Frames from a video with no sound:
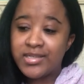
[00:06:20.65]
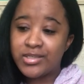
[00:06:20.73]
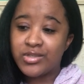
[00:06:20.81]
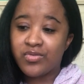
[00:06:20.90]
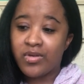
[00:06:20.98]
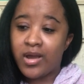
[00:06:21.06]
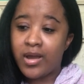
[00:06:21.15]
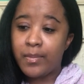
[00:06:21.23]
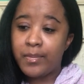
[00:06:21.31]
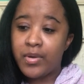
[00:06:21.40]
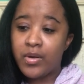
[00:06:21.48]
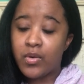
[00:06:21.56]

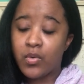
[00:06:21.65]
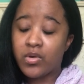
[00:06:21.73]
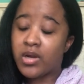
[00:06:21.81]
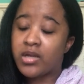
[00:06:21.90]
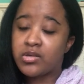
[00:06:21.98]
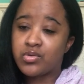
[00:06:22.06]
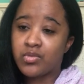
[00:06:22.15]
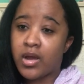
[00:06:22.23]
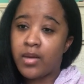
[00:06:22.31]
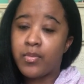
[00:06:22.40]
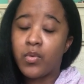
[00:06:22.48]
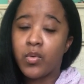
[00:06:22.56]
drop, not
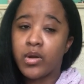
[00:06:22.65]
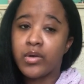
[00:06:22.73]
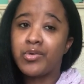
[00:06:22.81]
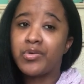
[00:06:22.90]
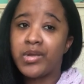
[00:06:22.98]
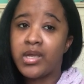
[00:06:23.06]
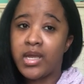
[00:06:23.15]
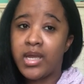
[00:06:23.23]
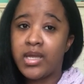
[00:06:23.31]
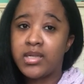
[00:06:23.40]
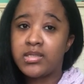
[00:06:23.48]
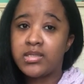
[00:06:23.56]
drop, or
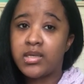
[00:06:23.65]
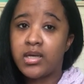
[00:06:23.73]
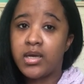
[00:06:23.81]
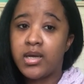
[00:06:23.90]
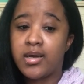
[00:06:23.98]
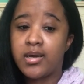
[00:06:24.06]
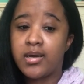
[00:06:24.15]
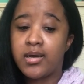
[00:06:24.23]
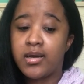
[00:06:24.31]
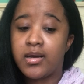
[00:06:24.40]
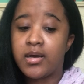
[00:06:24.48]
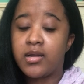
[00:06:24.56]
create
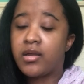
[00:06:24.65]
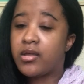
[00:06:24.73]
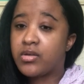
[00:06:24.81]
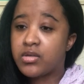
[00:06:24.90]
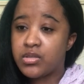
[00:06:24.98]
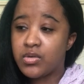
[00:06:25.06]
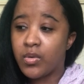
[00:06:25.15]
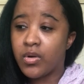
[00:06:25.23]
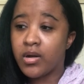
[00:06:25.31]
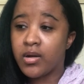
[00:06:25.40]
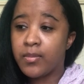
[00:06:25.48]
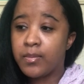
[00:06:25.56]
another
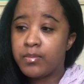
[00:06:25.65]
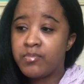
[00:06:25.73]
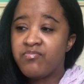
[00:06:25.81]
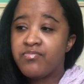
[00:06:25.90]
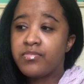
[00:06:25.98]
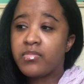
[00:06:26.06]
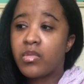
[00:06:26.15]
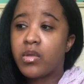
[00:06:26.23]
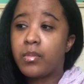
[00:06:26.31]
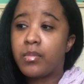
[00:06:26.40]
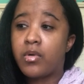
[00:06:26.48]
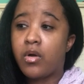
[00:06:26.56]
store
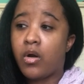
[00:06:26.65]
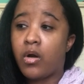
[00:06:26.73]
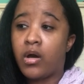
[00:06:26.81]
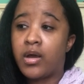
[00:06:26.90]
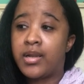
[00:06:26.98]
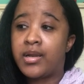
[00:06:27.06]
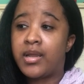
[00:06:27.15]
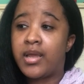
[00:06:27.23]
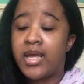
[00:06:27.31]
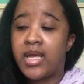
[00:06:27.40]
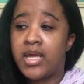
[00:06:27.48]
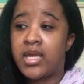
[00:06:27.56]
on
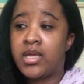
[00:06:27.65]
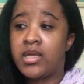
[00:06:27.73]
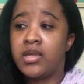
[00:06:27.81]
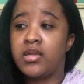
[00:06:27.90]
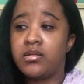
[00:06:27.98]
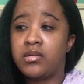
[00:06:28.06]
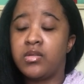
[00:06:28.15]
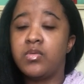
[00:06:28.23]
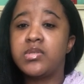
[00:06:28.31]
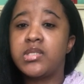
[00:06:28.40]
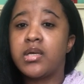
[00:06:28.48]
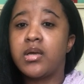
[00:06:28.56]
a,
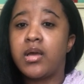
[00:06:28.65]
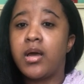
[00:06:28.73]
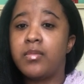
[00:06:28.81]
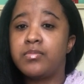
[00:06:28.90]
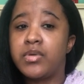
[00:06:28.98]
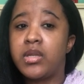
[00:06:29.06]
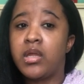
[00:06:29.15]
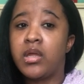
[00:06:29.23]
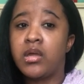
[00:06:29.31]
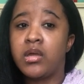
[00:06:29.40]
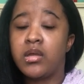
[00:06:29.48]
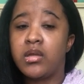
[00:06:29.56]
using a
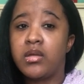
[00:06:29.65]
company